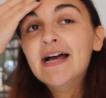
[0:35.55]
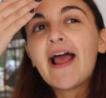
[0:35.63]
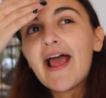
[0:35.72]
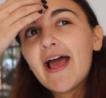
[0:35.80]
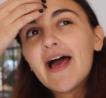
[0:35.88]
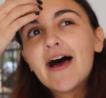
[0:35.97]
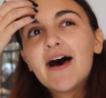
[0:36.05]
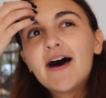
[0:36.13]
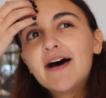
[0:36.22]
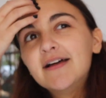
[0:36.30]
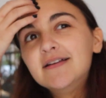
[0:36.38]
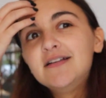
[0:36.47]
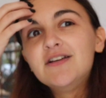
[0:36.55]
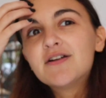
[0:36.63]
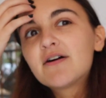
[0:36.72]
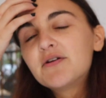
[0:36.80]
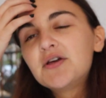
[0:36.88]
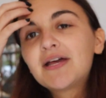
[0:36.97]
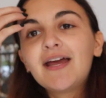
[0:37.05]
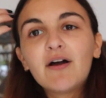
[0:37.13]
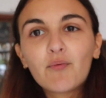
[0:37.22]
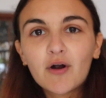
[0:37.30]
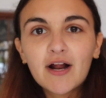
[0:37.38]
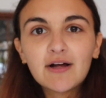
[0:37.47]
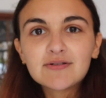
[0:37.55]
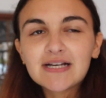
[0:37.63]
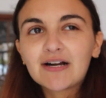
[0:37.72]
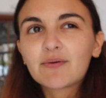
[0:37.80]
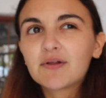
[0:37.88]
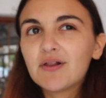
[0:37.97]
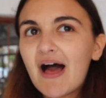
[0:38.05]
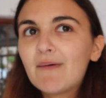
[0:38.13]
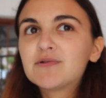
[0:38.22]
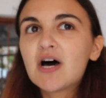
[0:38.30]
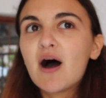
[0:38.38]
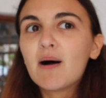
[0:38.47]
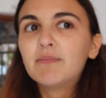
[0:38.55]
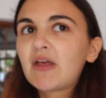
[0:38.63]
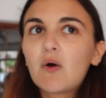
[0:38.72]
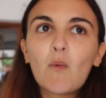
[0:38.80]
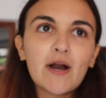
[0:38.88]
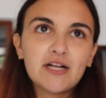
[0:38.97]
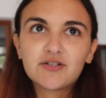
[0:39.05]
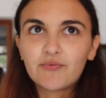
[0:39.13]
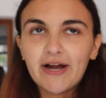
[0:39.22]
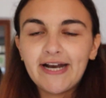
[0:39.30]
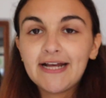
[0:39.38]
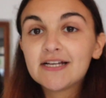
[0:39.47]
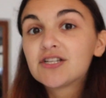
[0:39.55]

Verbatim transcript: And you know, you can't work outside with a laptop when it's raining.